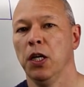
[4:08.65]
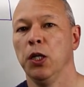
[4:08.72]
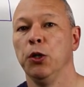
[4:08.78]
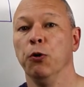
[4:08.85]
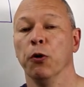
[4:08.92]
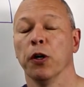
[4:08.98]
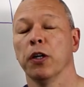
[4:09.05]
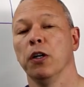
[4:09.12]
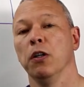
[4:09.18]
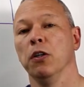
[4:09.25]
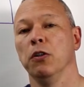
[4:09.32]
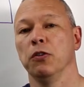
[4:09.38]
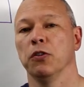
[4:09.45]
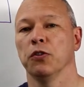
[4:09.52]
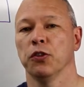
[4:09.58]
you are going to
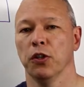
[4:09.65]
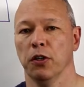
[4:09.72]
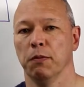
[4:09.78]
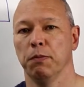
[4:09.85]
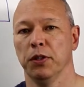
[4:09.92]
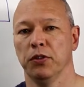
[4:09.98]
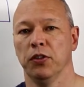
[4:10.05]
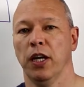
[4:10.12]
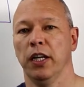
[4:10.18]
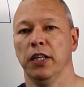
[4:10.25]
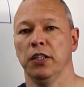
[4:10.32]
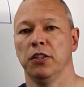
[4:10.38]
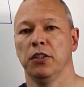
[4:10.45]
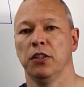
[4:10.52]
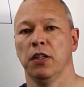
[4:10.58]
lose a certain
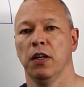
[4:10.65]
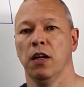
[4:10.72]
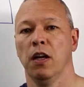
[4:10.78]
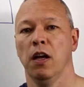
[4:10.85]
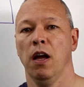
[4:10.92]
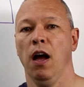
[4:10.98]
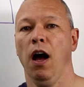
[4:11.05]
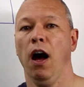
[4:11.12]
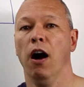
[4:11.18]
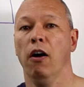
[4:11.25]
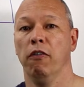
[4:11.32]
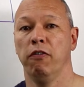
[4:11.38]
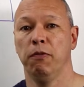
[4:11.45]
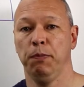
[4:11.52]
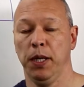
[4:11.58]
percentage
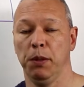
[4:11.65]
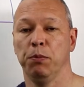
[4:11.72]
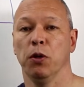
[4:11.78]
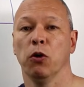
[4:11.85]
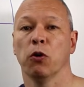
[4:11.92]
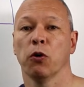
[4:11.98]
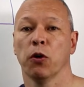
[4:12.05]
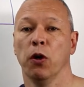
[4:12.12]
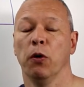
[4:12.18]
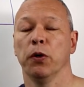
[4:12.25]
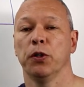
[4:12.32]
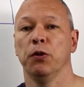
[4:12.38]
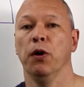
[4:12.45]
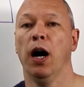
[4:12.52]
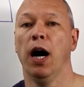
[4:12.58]
of people who are going
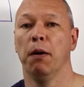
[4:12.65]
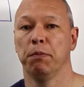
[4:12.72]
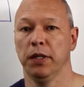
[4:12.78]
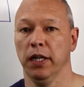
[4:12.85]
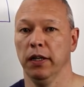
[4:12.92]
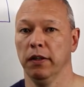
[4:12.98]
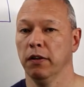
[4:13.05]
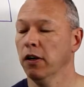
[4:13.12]
to opt in.